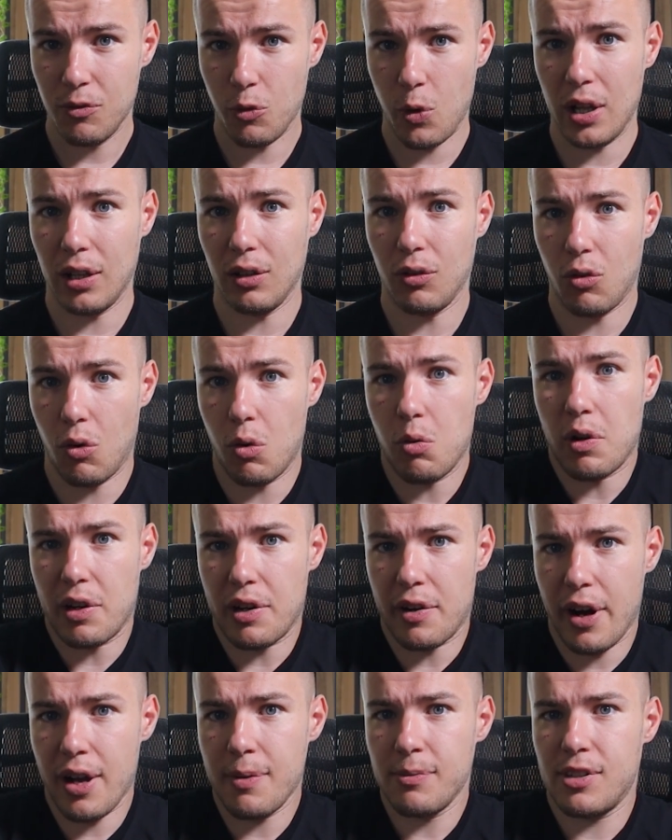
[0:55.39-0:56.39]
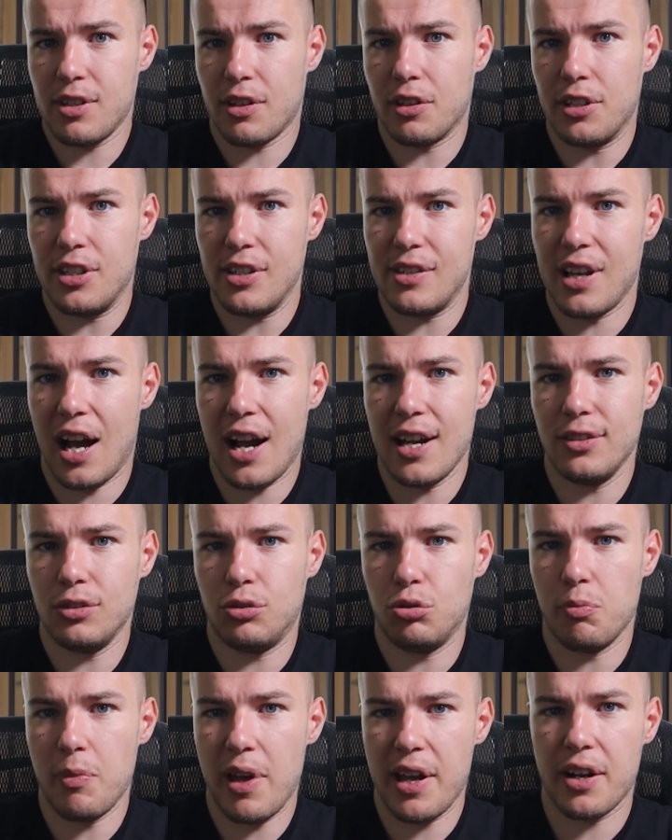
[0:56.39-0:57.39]
Well, ORMs are
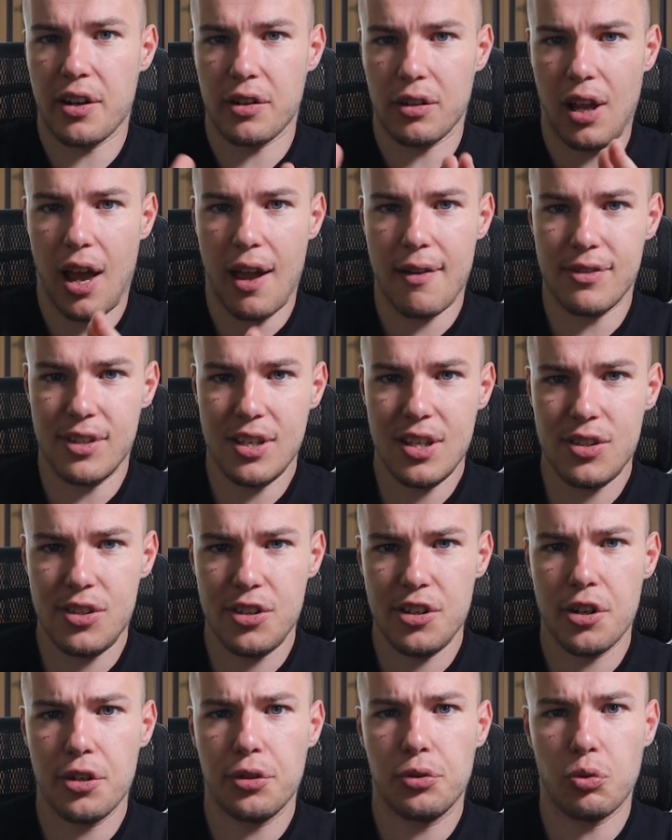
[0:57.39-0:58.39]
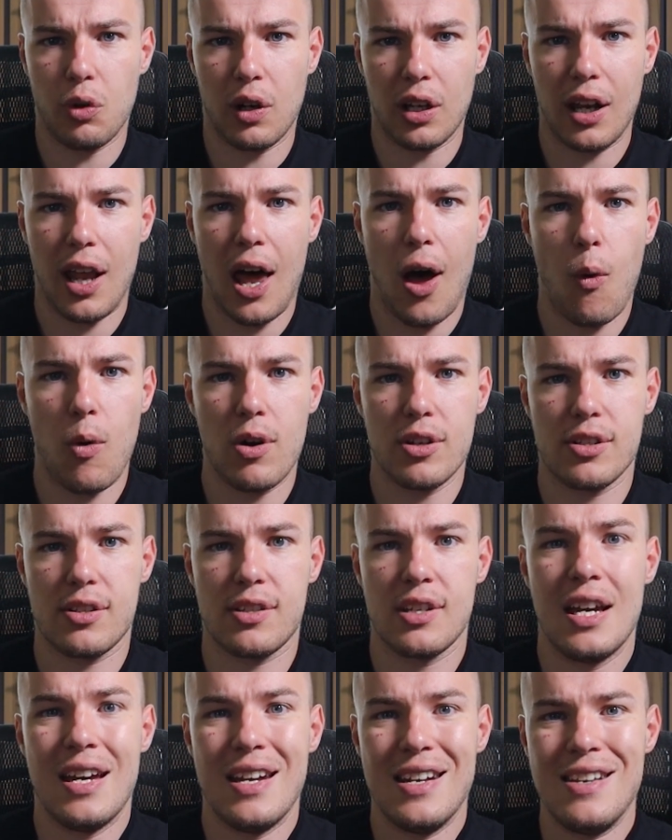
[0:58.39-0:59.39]
designed to make our lives easier, to allow
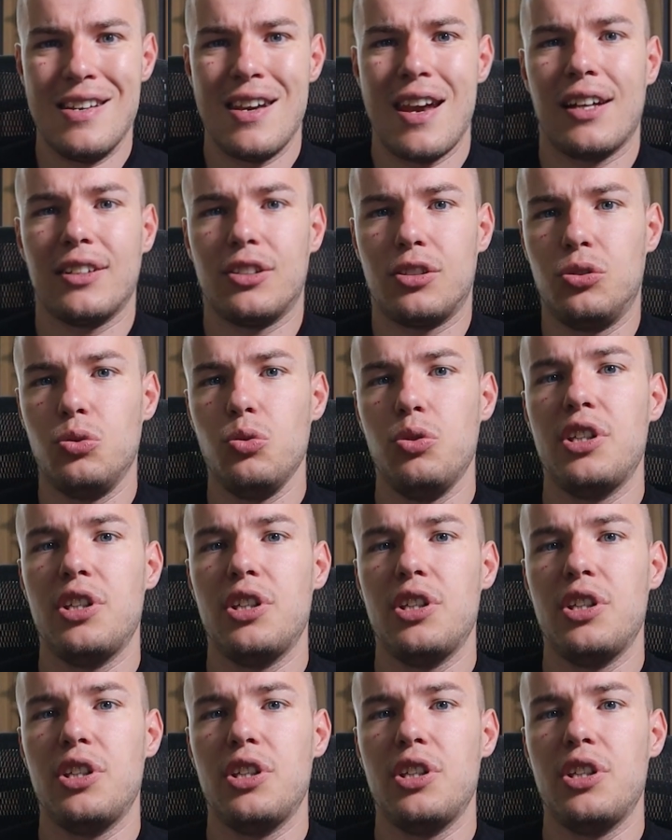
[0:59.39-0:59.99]
us not